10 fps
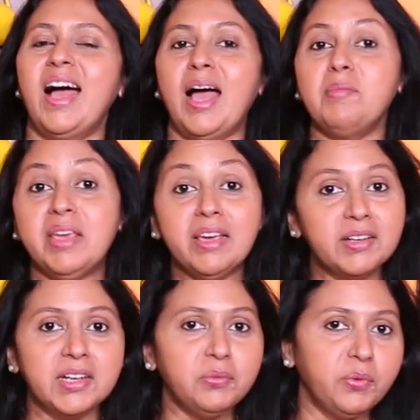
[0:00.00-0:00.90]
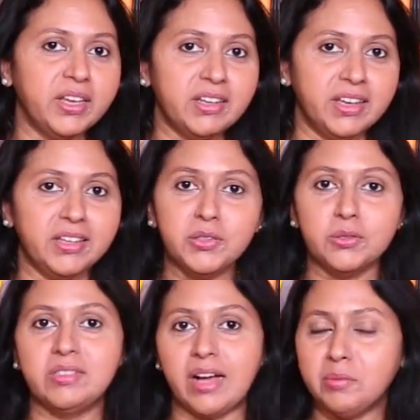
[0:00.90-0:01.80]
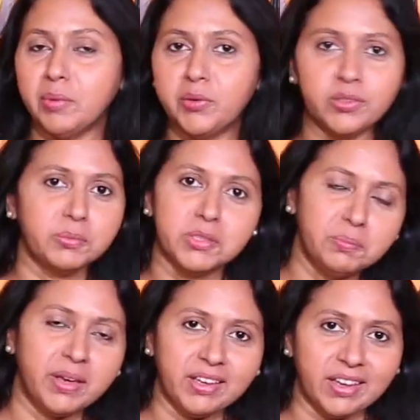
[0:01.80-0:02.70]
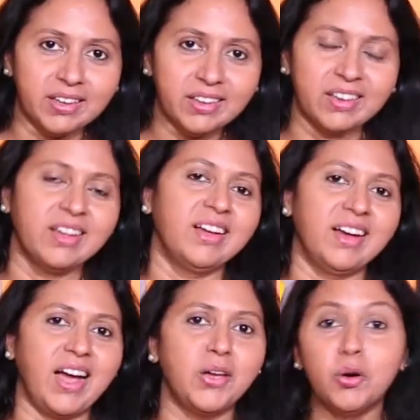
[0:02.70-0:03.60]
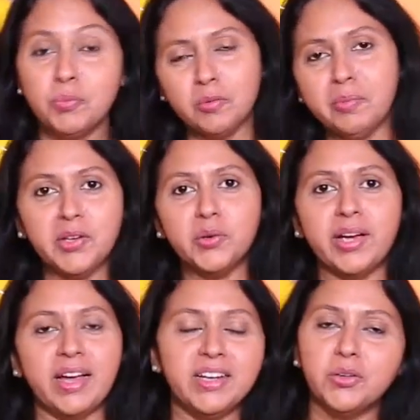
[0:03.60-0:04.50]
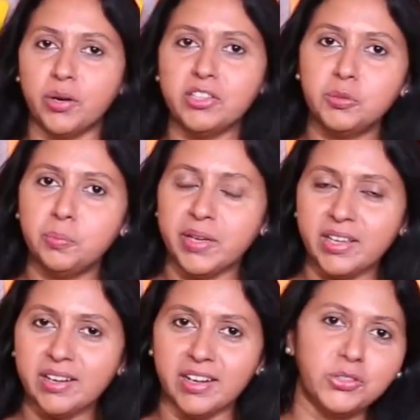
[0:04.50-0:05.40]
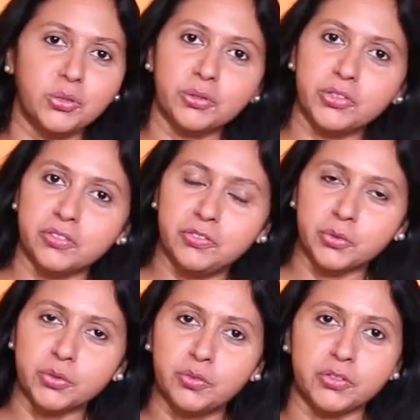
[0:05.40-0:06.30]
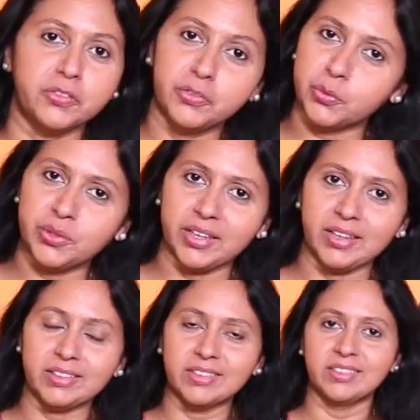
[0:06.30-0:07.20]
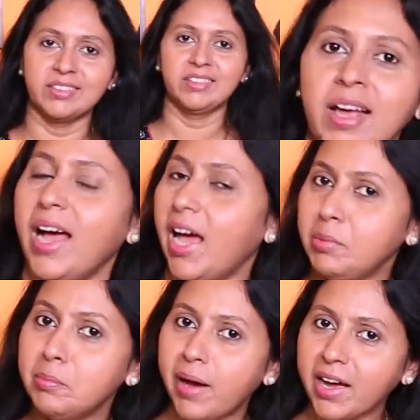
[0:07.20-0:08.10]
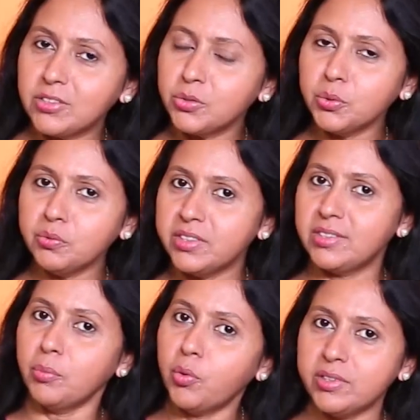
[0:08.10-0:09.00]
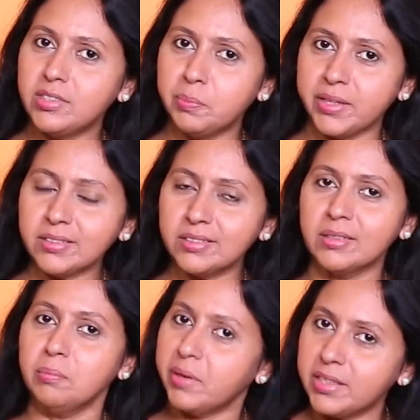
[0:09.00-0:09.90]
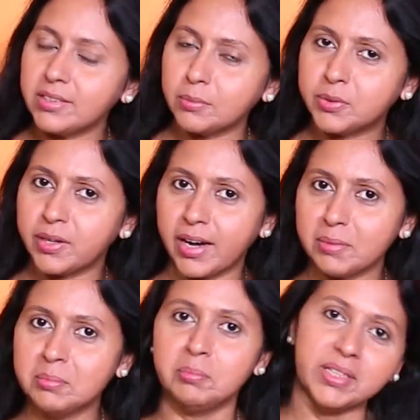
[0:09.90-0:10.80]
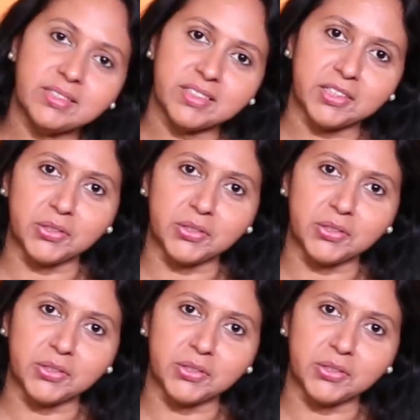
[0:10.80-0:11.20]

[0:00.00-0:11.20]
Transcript: I'm eagerly waiting to start my Christmas baking. I hope you've made your candied orange peel and soaked your fruit for your fruit cake. I'll be back soon with some more recipes. Please subscribe. Please stay